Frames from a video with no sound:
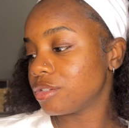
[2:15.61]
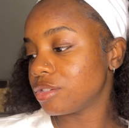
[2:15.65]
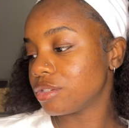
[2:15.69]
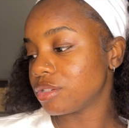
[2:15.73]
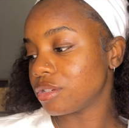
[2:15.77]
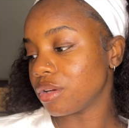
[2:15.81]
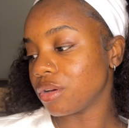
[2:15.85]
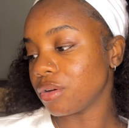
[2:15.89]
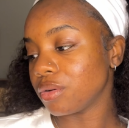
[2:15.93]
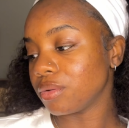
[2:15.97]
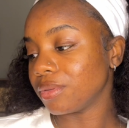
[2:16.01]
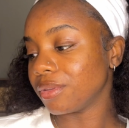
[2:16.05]

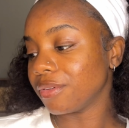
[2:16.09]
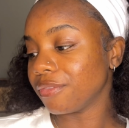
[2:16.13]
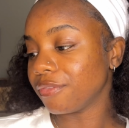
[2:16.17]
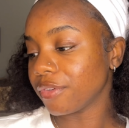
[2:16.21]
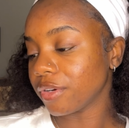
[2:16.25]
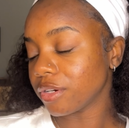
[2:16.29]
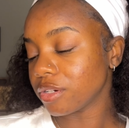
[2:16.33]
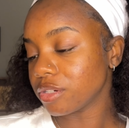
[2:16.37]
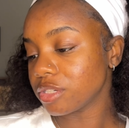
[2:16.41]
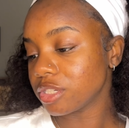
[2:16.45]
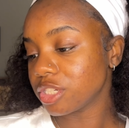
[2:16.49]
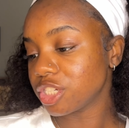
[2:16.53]
So the
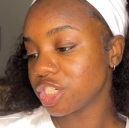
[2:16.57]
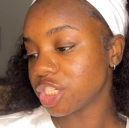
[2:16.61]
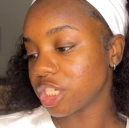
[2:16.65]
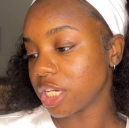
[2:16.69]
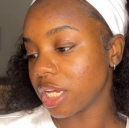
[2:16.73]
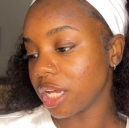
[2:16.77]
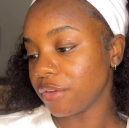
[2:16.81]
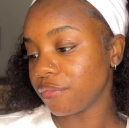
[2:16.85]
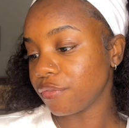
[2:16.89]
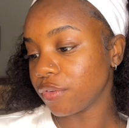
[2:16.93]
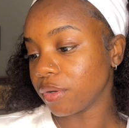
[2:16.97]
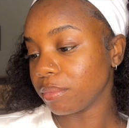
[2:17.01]
first
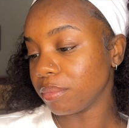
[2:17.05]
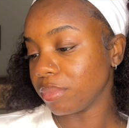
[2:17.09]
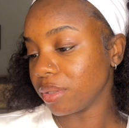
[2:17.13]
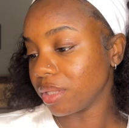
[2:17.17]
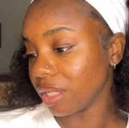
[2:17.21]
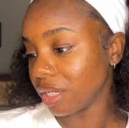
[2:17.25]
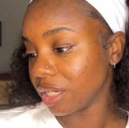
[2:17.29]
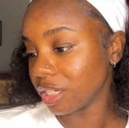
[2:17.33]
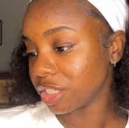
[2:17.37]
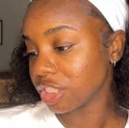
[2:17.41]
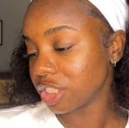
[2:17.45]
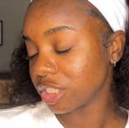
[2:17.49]
shade for
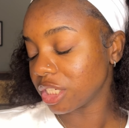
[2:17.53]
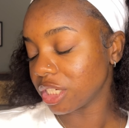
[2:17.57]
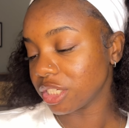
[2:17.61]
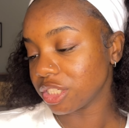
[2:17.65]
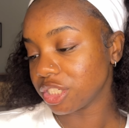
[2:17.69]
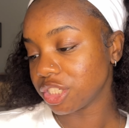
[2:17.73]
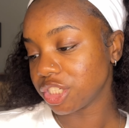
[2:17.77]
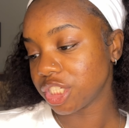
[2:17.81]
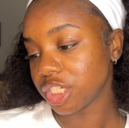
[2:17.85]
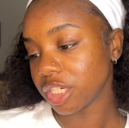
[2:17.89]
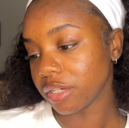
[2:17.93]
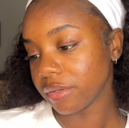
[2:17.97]
blush
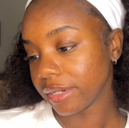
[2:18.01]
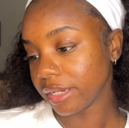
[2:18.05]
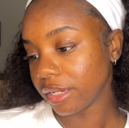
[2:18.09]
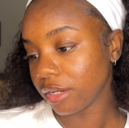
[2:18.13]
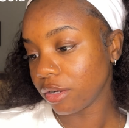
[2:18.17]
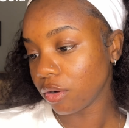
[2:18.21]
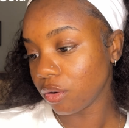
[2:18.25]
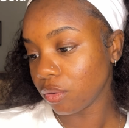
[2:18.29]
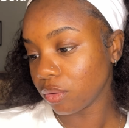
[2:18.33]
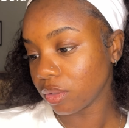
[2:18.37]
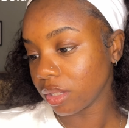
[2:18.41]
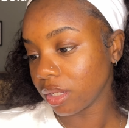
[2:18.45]
is Cherry
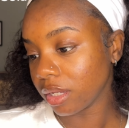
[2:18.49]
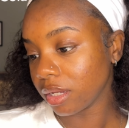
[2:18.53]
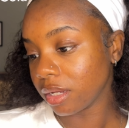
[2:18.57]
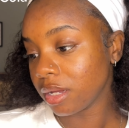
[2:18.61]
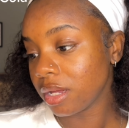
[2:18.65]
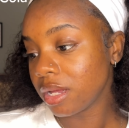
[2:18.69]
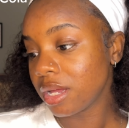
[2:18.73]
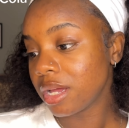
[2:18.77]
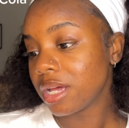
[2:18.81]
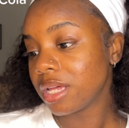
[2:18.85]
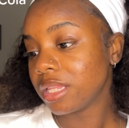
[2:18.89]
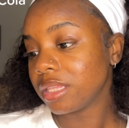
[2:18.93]
Cola,
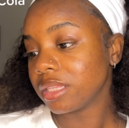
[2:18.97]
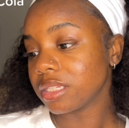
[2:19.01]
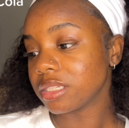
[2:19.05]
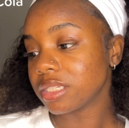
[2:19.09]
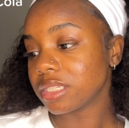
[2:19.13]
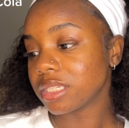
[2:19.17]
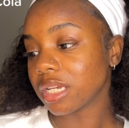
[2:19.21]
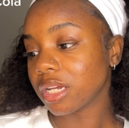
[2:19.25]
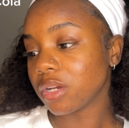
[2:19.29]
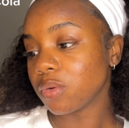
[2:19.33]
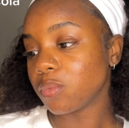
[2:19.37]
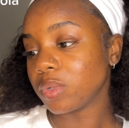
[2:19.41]
the
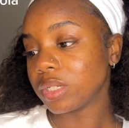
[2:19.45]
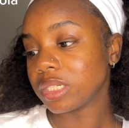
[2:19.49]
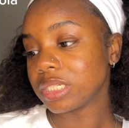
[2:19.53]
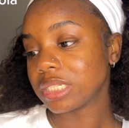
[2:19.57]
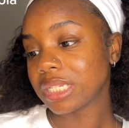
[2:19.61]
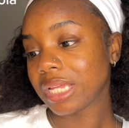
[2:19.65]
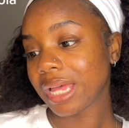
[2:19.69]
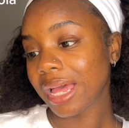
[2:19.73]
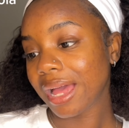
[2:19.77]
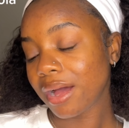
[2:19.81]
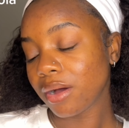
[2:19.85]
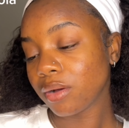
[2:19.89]
second one is
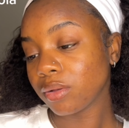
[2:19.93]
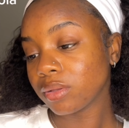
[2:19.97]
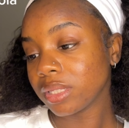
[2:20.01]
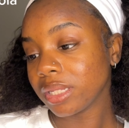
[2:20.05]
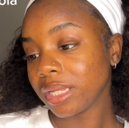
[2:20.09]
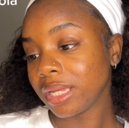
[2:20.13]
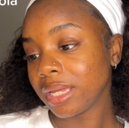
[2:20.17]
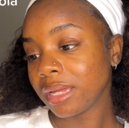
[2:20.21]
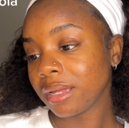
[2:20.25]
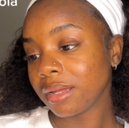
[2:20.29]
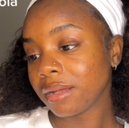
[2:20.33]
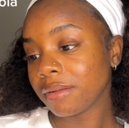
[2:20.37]

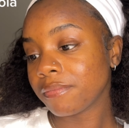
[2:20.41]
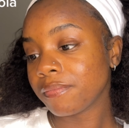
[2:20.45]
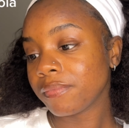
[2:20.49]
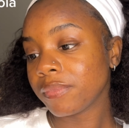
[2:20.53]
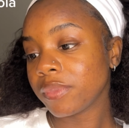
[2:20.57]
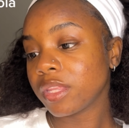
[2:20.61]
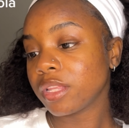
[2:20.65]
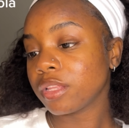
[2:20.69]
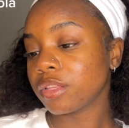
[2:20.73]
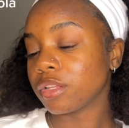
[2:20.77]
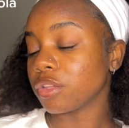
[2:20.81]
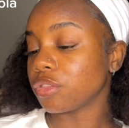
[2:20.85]
Cowlick,
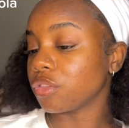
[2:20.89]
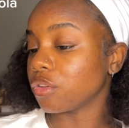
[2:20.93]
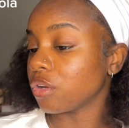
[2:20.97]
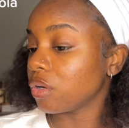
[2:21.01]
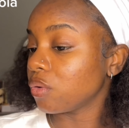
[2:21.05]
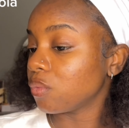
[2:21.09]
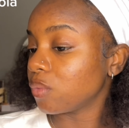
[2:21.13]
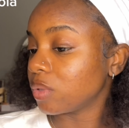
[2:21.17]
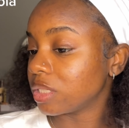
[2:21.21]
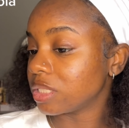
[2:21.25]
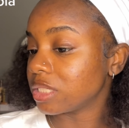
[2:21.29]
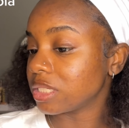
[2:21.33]
the
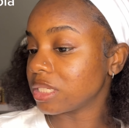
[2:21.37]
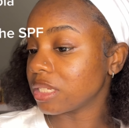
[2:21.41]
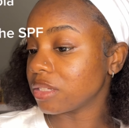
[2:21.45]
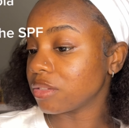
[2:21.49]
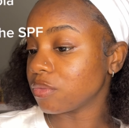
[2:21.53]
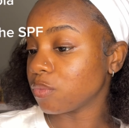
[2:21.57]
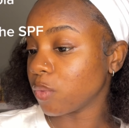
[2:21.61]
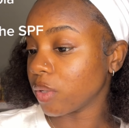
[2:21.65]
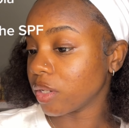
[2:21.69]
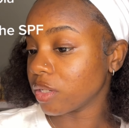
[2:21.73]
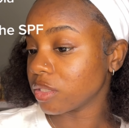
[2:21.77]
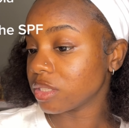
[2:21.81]
third one is
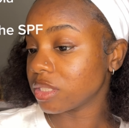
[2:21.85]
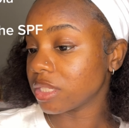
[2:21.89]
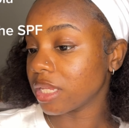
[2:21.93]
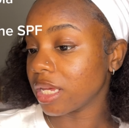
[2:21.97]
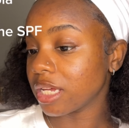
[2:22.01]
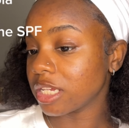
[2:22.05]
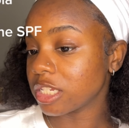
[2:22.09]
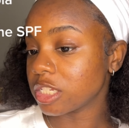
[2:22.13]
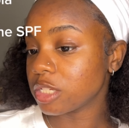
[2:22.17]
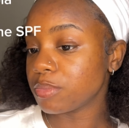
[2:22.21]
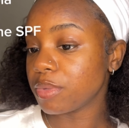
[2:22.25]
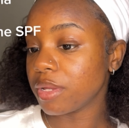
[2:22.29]
Where's the
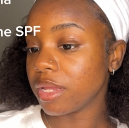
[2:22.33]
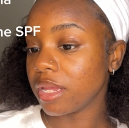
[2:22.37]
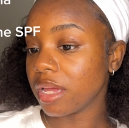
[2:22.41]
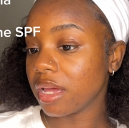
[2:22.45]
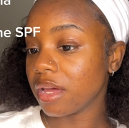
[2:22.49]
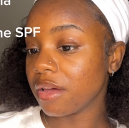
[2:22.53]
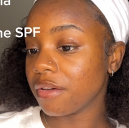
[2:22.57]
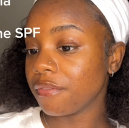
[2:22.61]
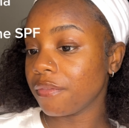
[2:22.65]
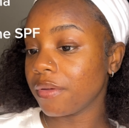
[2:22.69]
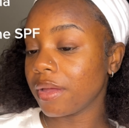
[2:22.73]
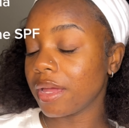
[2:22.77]

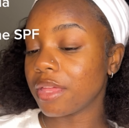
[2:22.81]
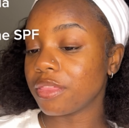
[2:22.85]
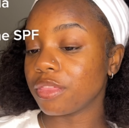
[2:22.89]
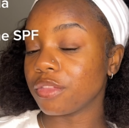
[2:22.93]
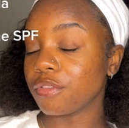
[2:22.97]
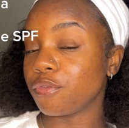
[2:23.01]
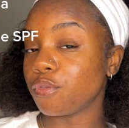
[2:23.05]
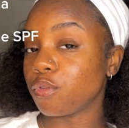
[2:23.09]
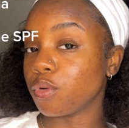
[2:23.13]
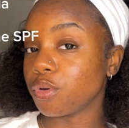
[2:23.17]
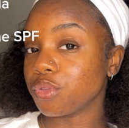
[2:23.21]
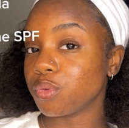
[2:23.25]
SPF, and the
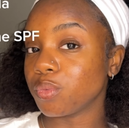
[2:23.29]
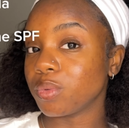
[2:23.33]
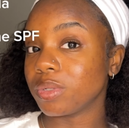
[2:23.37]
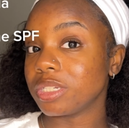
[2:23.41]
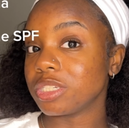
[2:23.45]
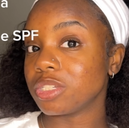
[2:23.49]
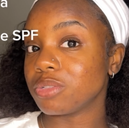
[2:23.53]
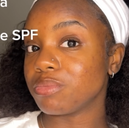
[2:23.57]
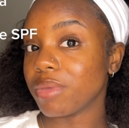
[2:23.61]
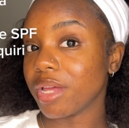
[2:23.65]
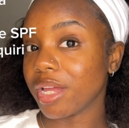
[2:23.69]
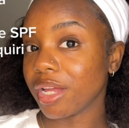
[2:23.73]
fourth one
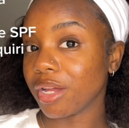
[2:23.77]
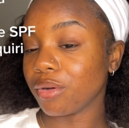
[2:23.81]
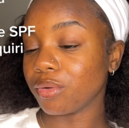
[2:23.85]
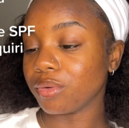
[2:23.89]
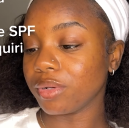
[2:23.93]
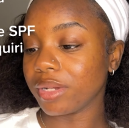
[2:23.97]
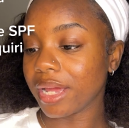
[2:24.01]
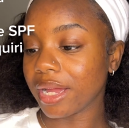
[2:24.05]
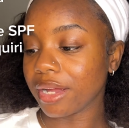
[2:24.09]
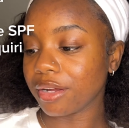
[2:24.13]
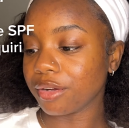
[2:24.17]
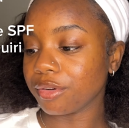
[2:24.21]
is Mango
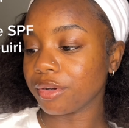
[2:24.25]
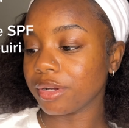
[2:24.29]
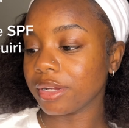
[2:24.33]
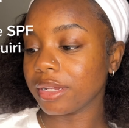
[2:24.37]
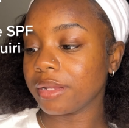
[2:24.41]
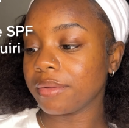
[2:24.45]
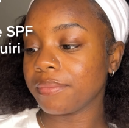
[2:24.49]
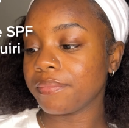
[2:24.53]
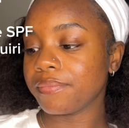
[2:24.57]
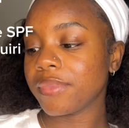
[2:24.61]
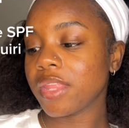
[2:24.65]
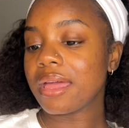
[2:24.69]
Daiquiri.